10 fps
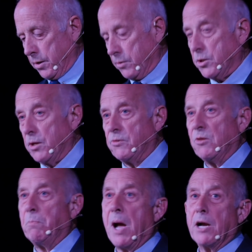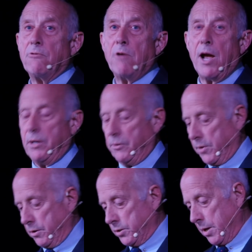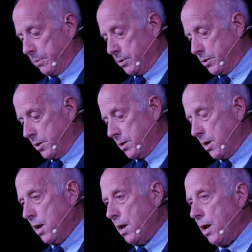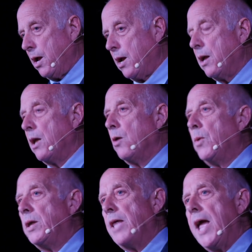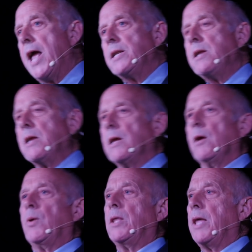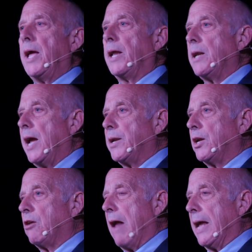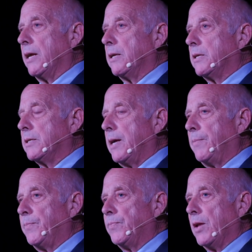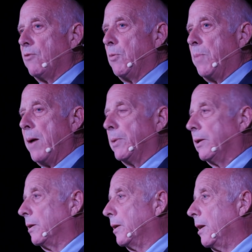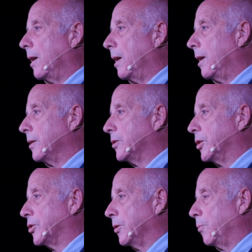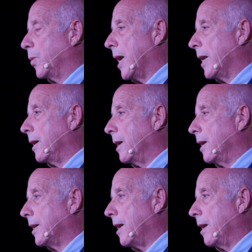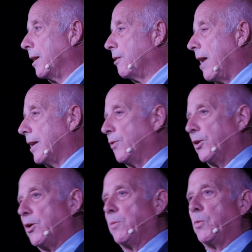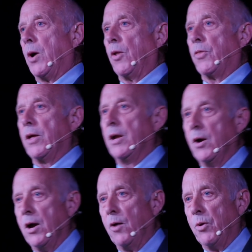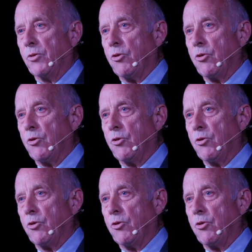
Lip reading: Serves the bugger right, as far as I'm concerned. We then had a crack at a republican system. We had a crack at the Commonwealth with